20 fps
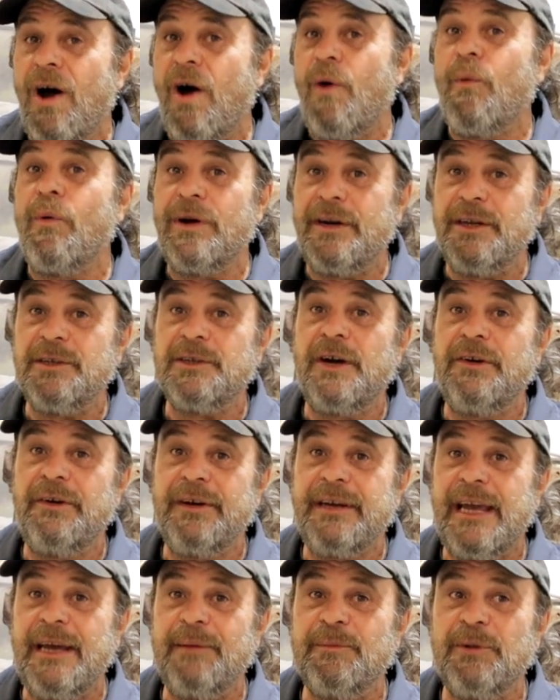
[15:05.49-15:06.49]
on one of these
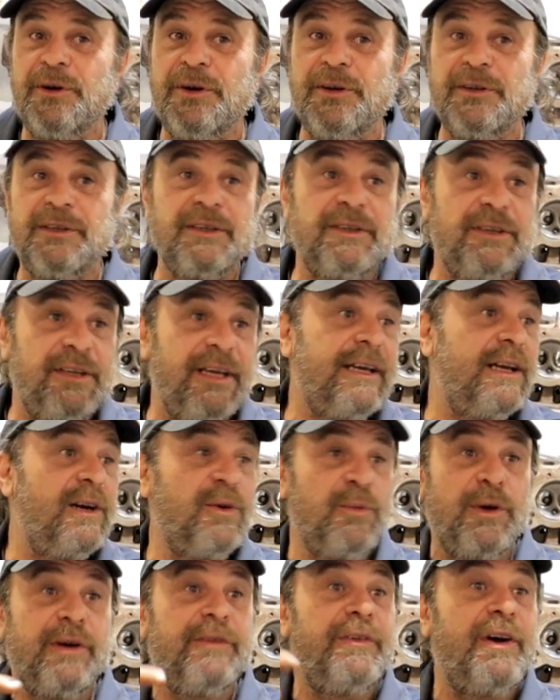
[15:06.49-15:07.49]
Hurricane motors and stick it
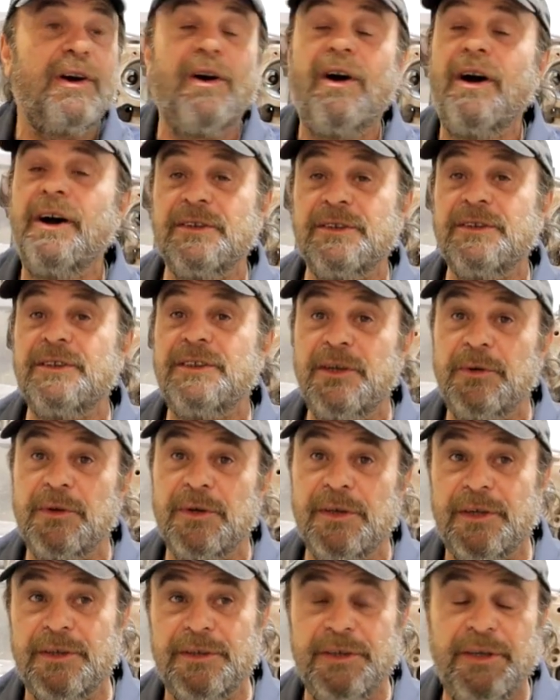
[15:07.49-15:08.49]
in one of our cars and see
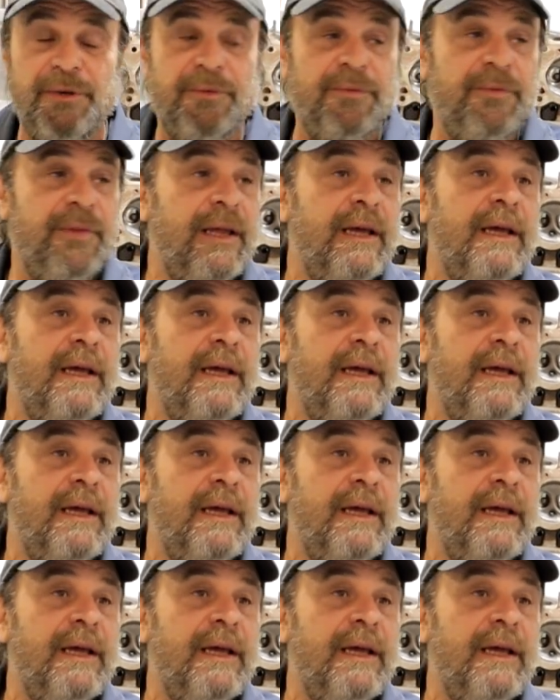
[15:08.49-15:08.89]
what it'll do.